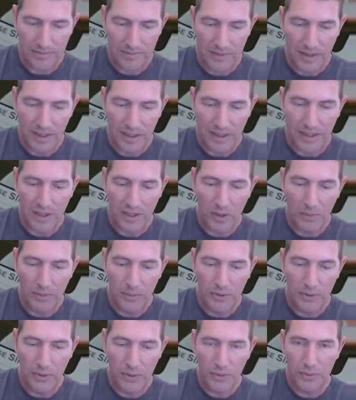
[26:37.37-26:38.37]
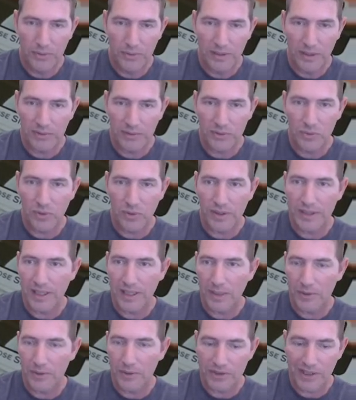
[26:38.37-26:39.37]
Akil Baddoo. That was a rookie I
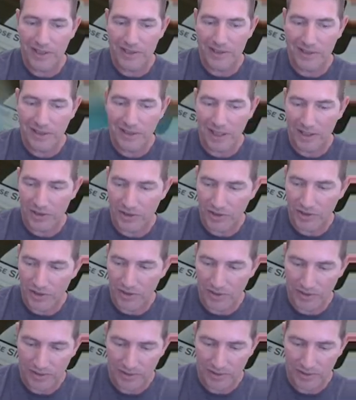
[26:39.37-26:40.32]
was chasing last year.